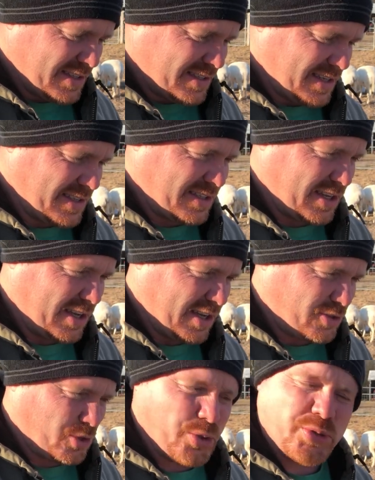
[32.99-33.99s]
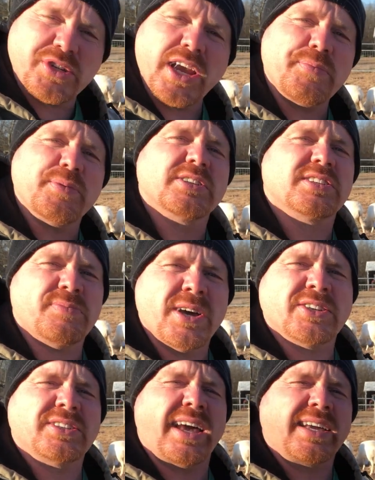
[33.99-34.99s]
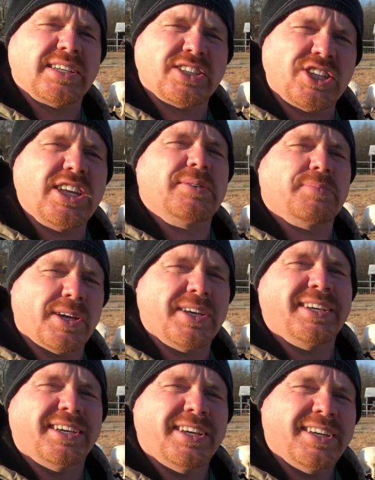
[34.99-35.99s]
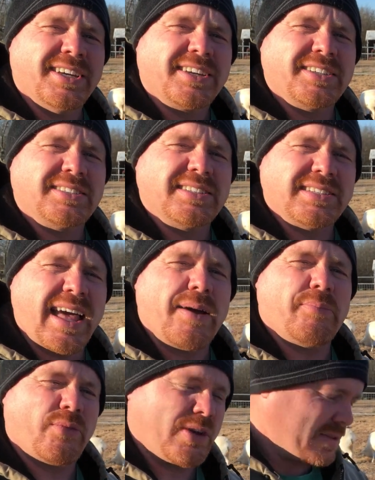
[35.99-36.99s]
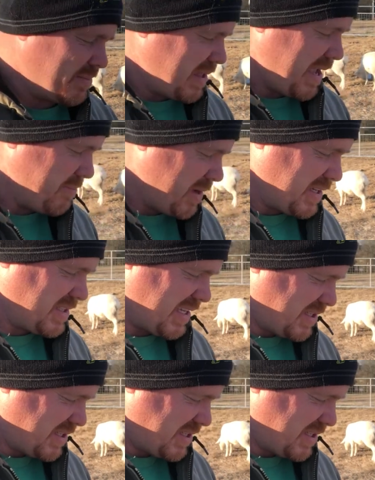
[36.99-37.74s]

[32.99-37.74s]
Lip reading: says a true shepherd smells like his sheep because he's that with them that much.